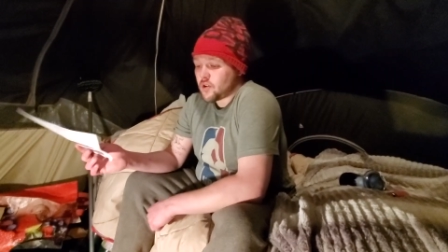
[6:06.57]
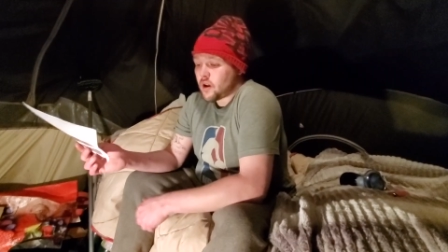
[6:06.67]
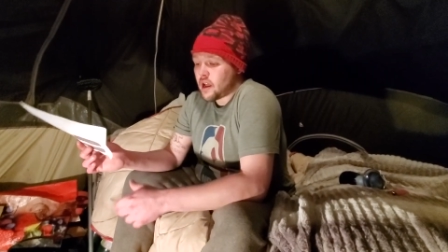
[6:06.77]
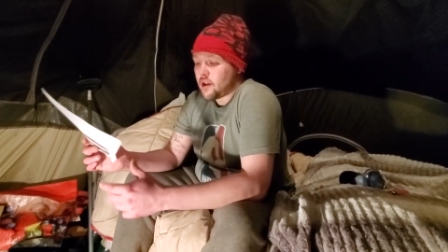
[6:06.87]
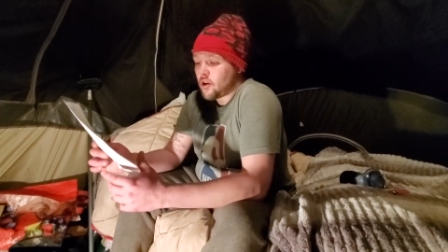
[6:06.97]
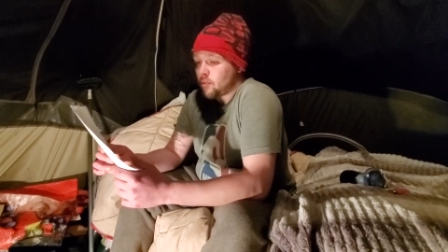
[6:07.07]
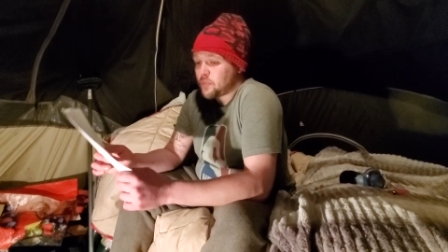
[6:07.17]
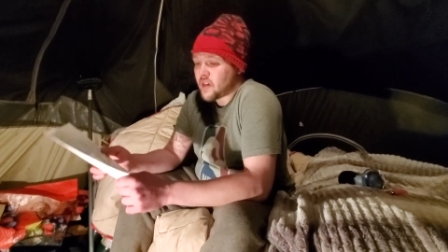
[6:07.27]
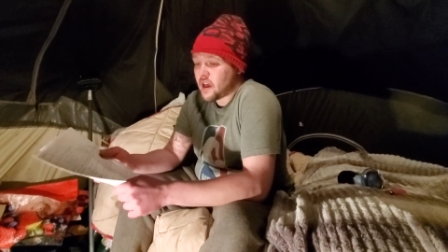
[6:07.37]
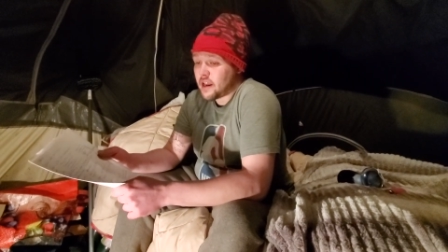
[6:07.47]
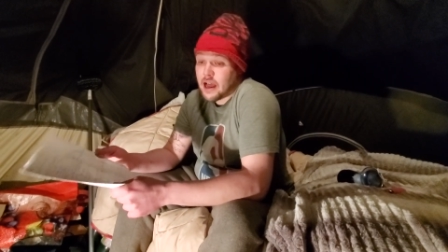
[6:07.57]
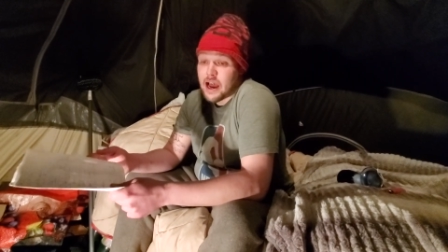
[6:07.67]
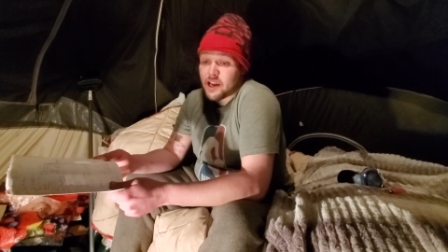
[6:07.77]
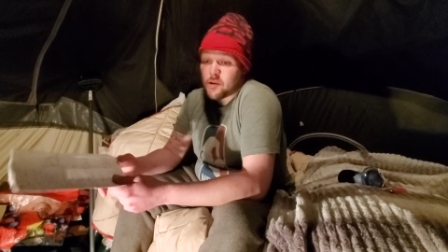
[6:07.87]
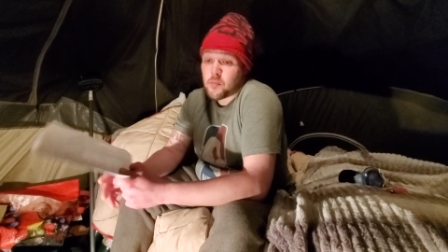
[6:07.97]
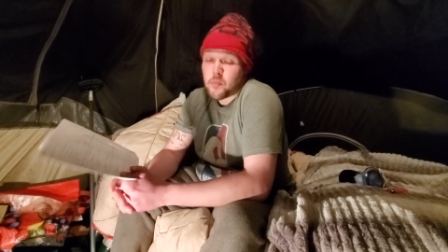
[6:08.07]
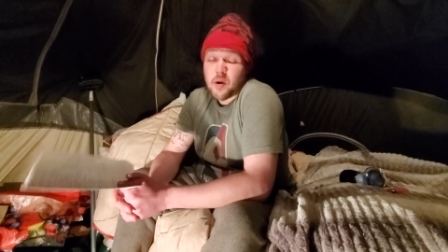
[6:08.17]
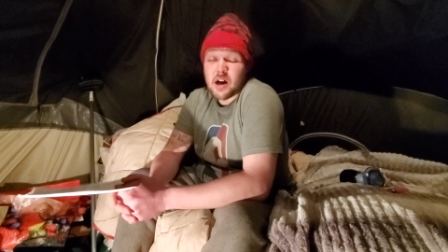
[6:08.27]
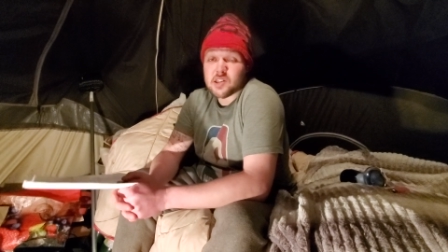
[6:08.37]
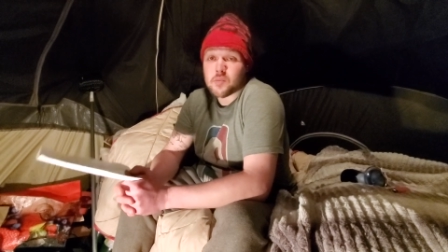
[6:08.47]
So I hope that I could
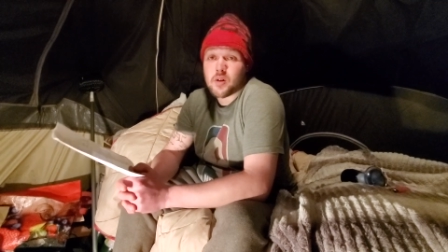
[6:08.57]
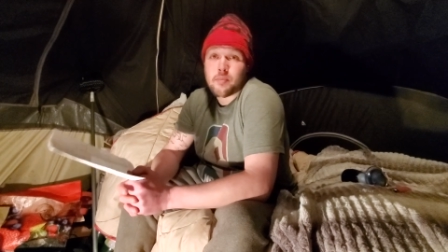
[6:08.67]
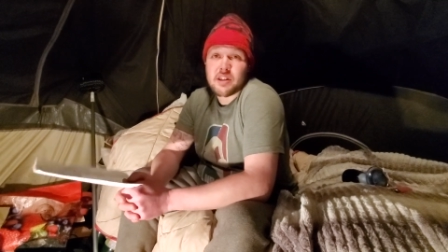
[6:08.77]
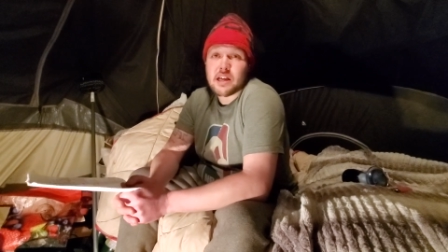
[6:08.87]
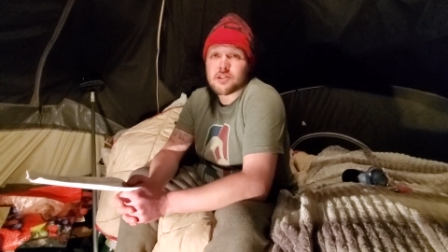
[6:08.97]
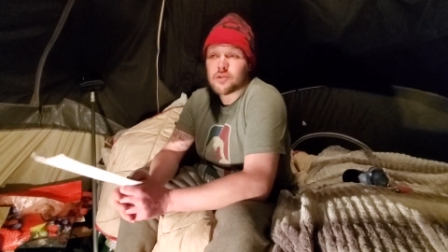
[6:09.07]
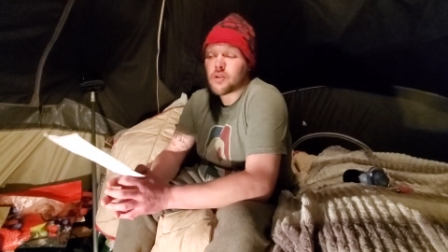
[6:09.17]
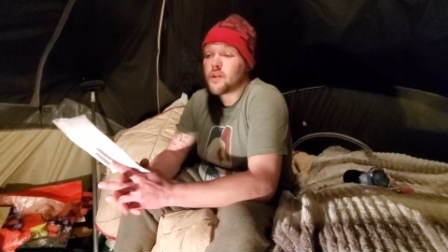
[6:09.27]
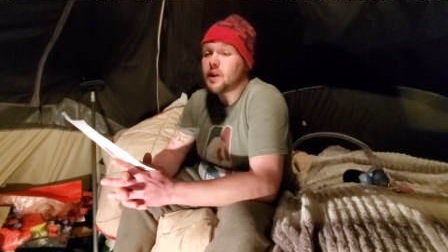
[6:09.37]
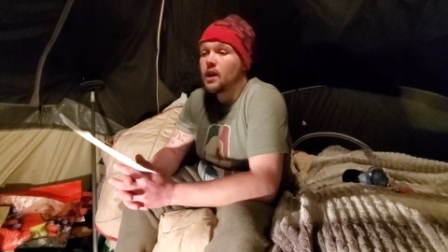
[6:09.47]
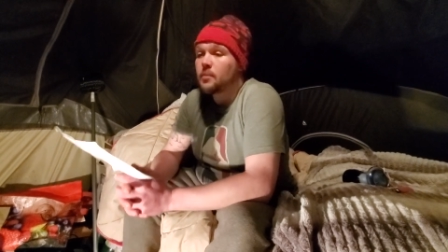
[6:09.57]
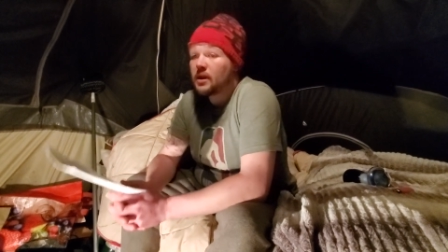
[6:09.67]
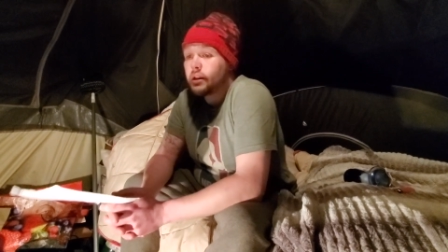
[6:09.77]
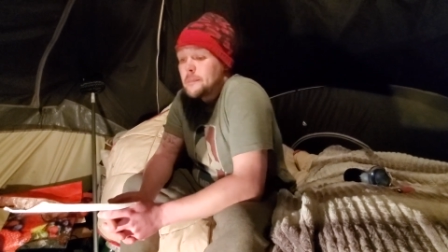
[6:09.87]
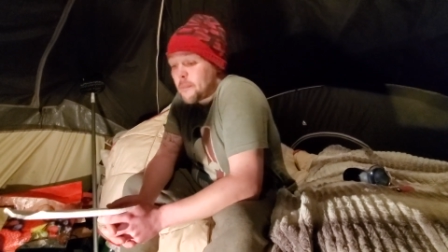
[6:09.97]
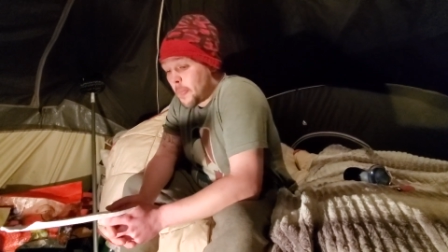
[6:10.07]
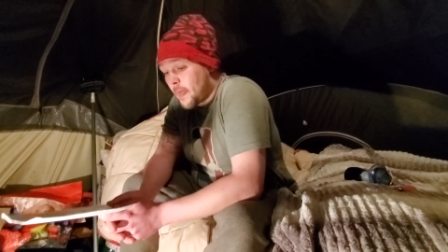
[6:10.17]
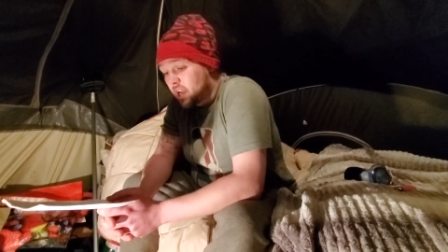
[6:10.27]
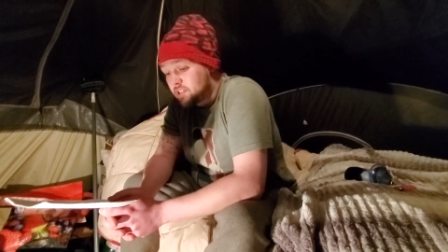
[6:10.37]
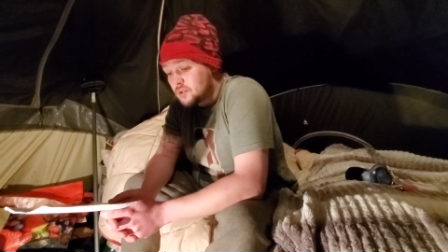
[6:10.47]
possibly be that story. I mean,
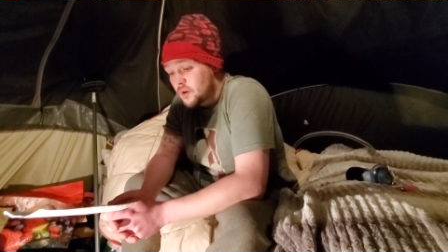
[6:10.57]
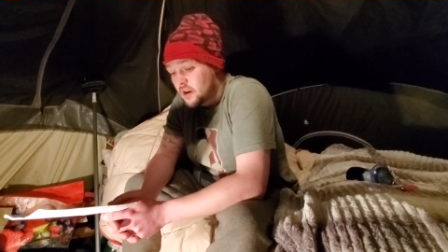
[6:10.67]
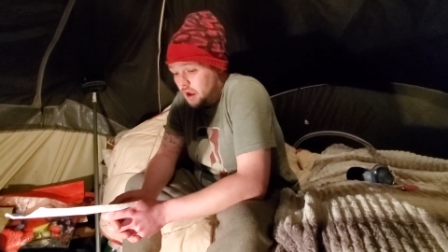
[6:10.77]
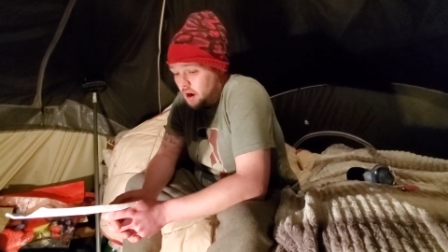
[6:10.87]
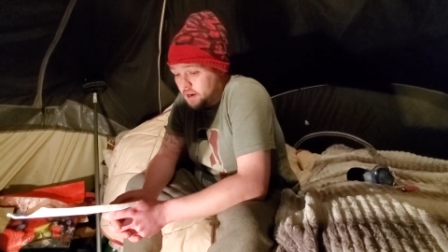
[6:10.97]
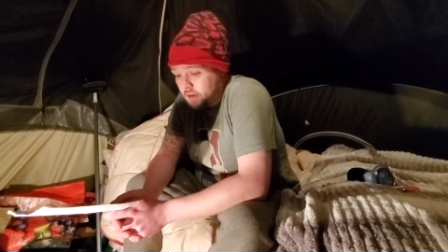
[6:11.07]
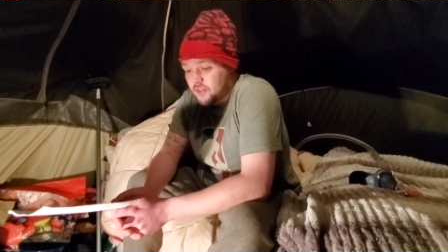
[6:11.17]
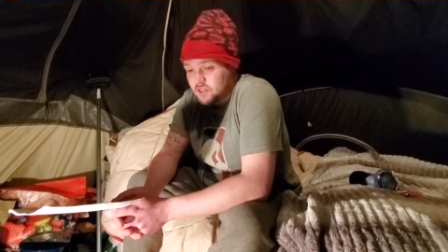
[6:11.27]
I do work hard.